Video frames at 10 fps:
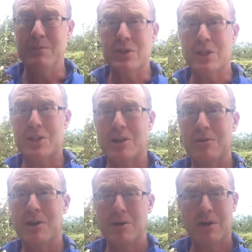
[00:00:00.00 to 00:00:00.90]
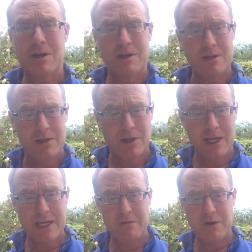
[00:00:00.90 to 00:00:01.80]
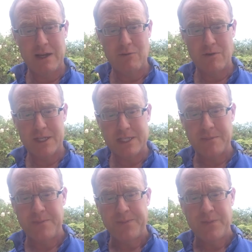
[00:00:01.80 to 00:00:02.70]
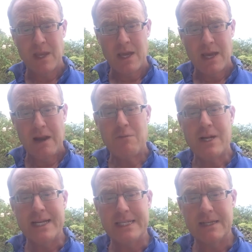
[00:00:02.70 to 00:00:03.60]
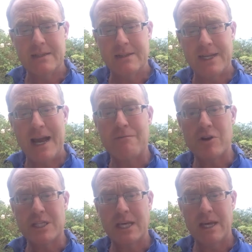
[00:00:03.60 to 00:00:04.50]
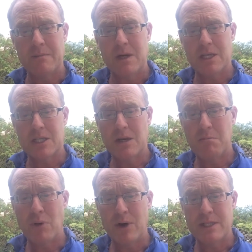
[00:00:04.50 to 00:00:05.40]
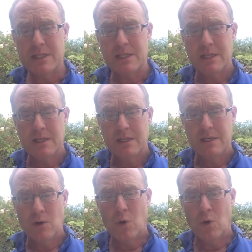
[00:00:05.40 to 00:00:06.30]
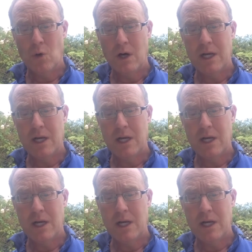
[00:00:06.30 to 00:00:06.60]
just so that you can get a flavour of it. Every leader and every team at some point or